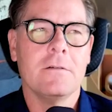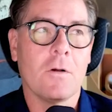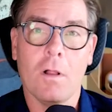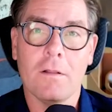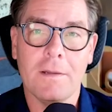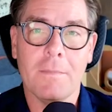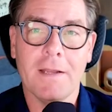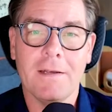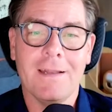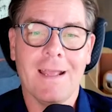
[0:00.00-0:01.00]
quality
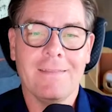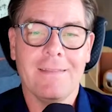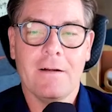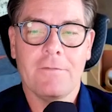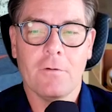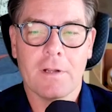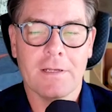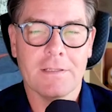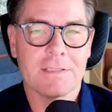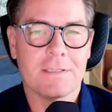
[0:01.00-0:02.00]
minded and therefore can
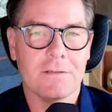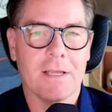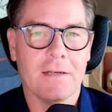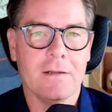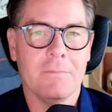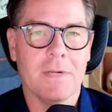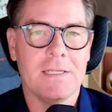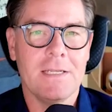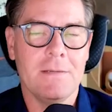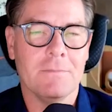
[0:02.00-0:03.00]
instill that in my
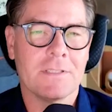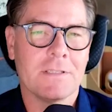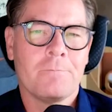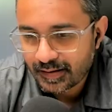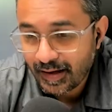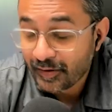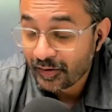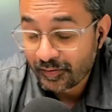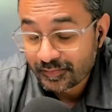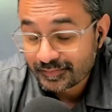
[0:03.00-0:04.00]
teams? I don't
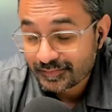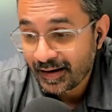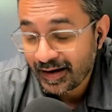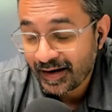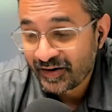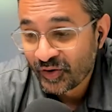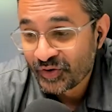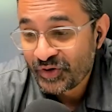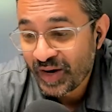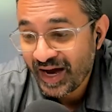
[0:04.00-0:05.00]
know. I know
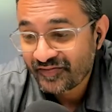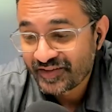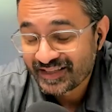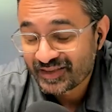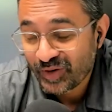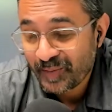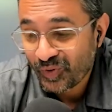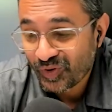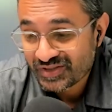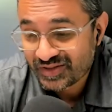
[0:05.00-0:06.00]
you have to get the right
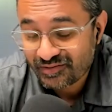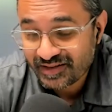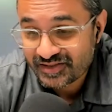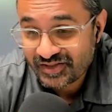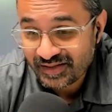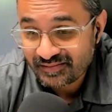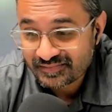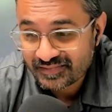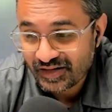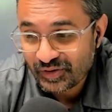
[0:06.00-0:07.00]
person in the right seat,
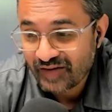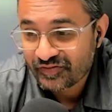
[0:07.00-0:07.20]
and you have